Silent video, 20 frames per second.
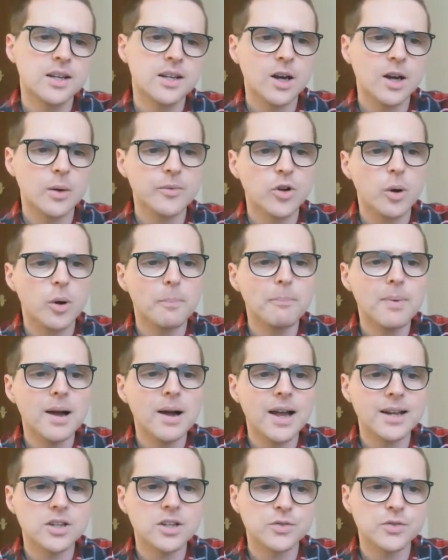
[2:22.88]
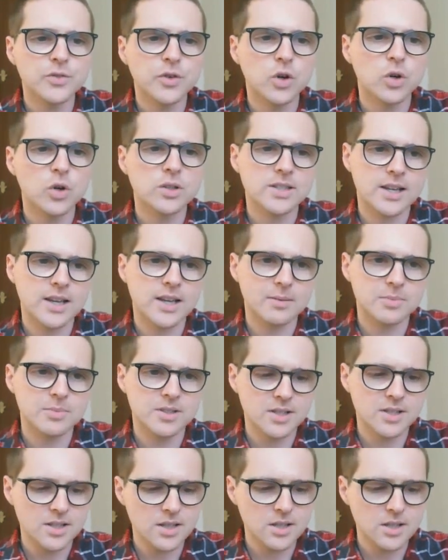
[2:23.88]
Now we've got minus 4 times
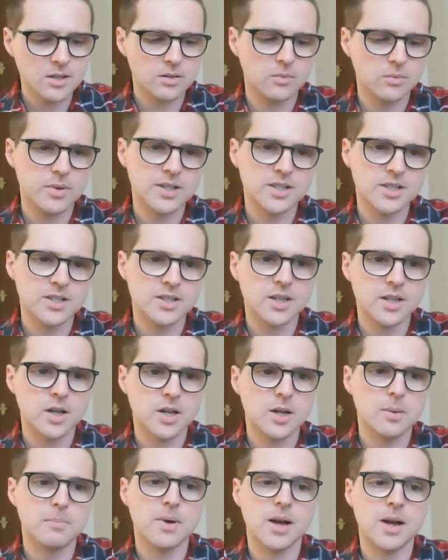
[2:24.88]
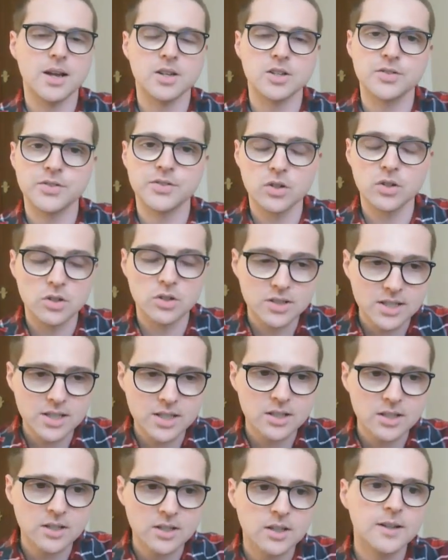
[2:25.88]
t, which is minus
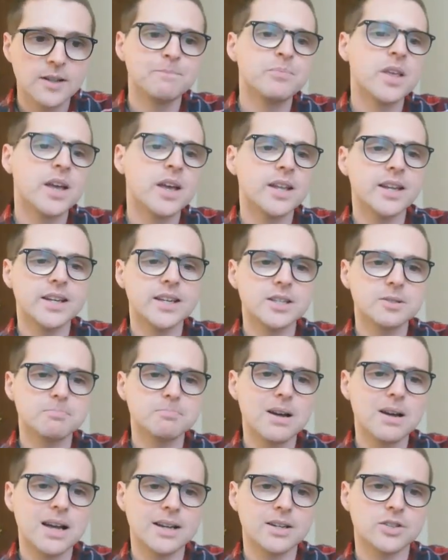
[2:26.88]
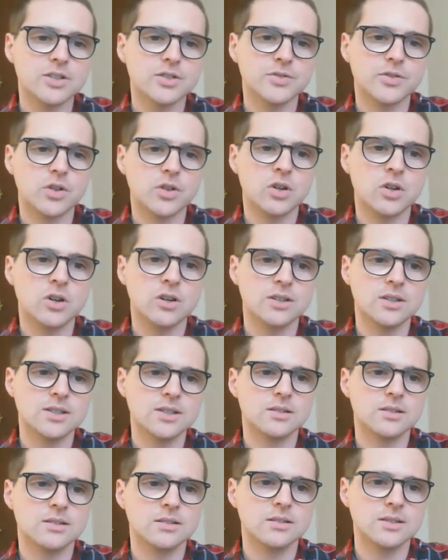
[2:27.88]
4t. And then it's minus 4
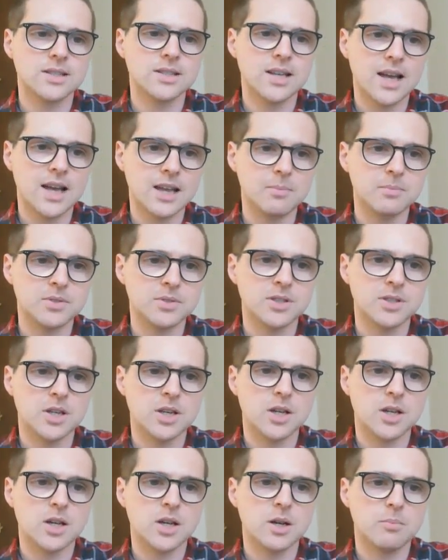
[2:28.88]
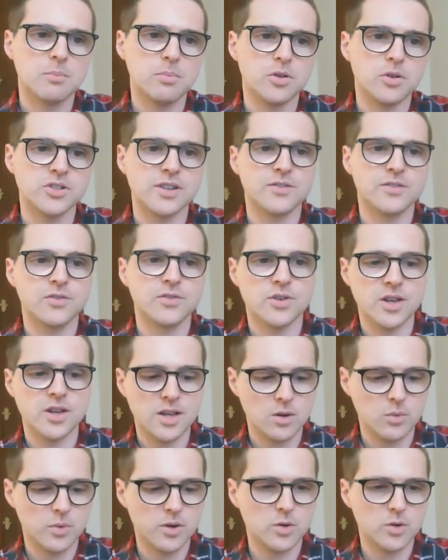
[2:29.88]
times positive
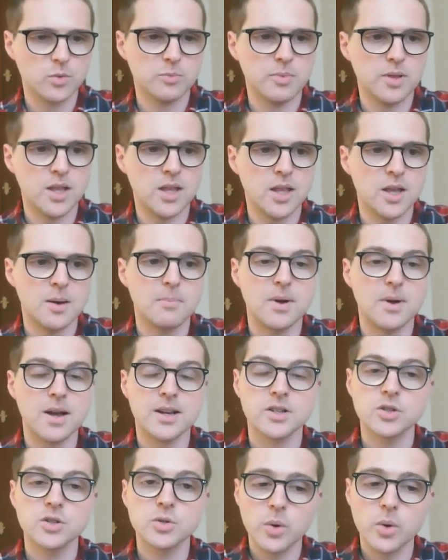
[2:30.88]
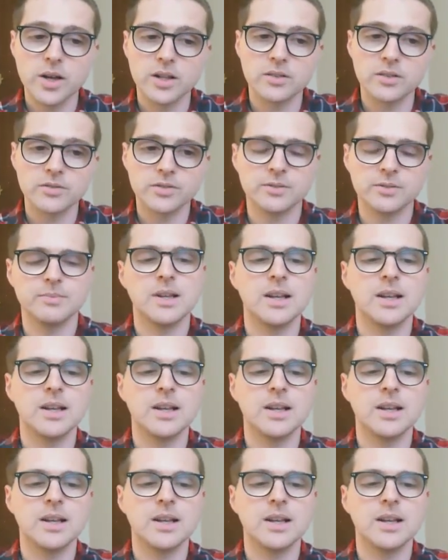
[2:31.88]
3, which would be minus 12.